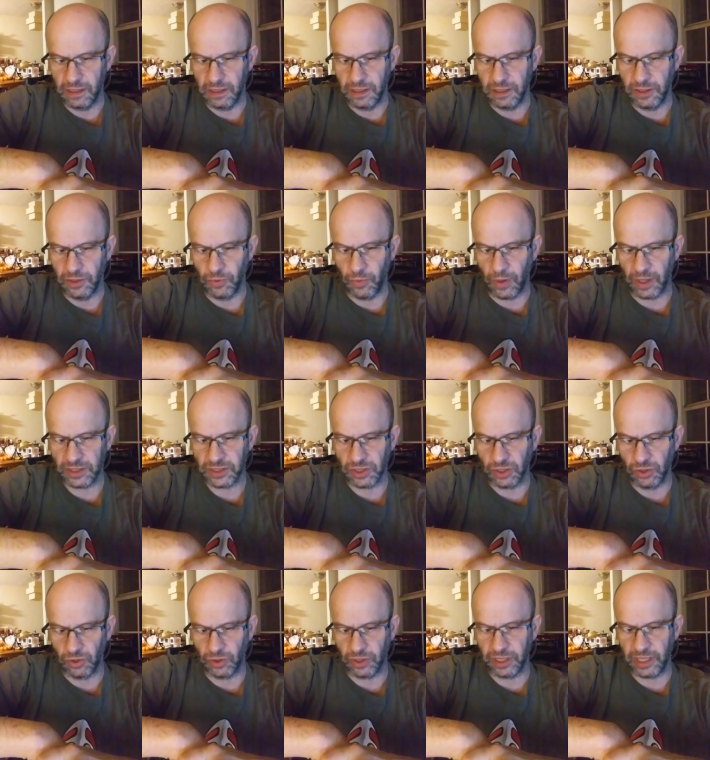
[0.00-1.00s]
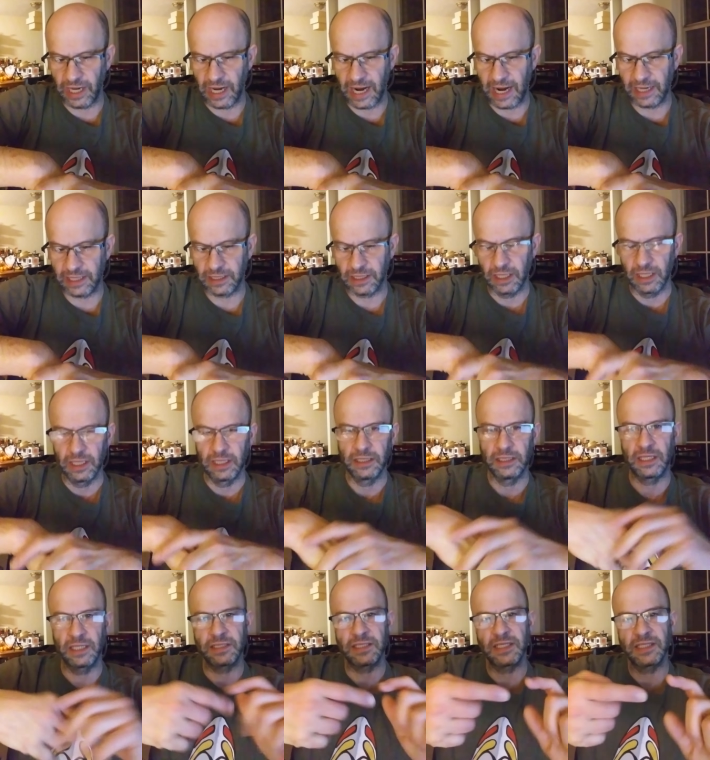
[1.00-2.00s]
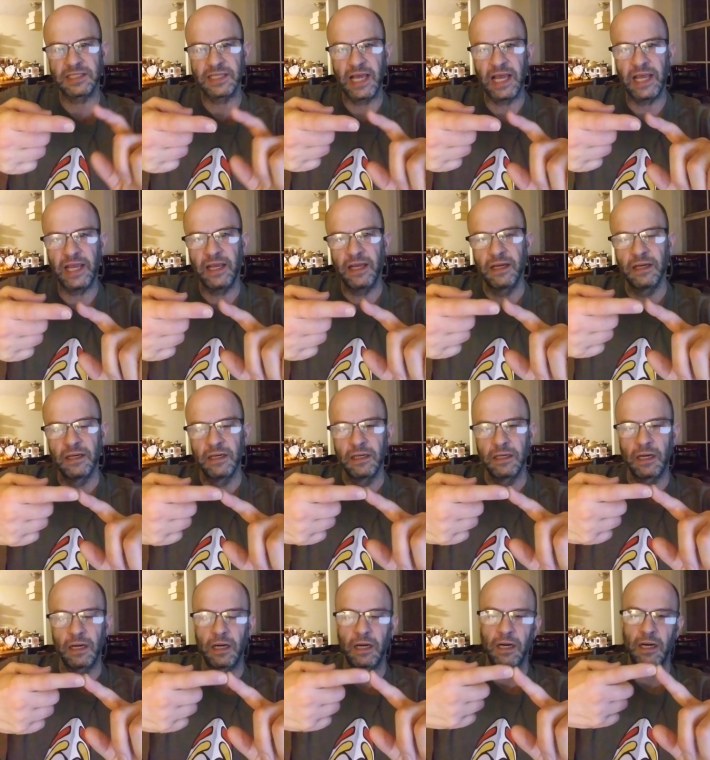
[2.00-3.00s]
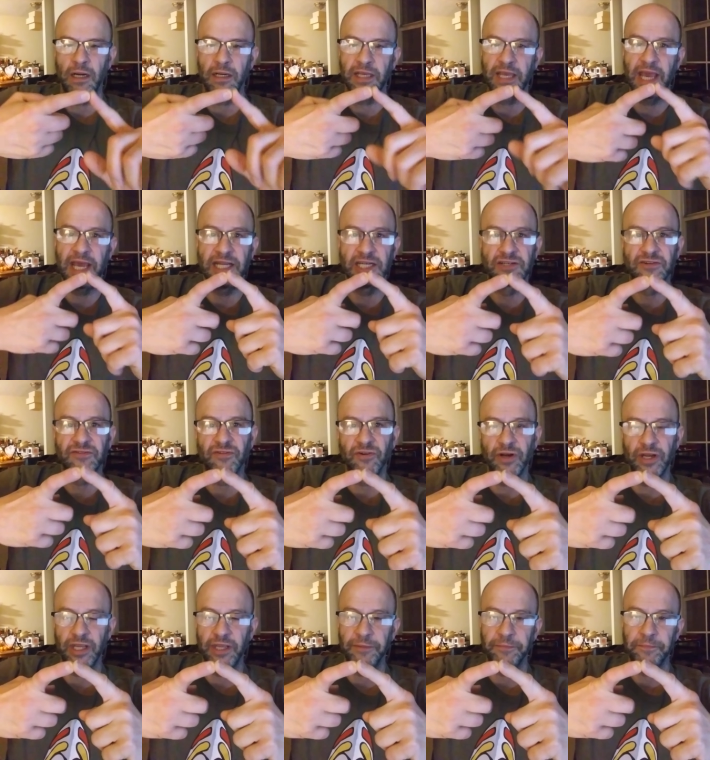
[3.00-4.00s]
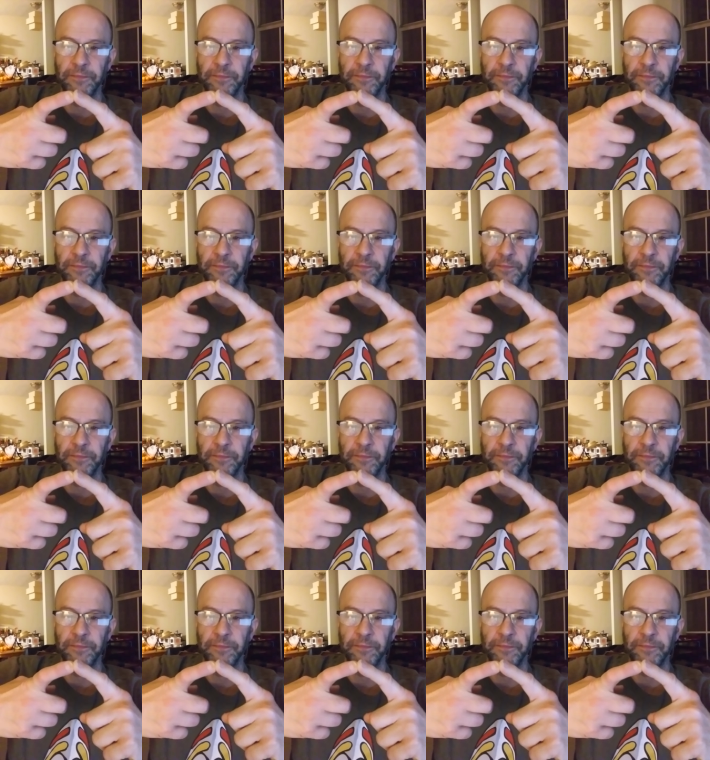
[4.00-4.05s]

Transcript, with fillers: you want to look at does it say uh, cage free?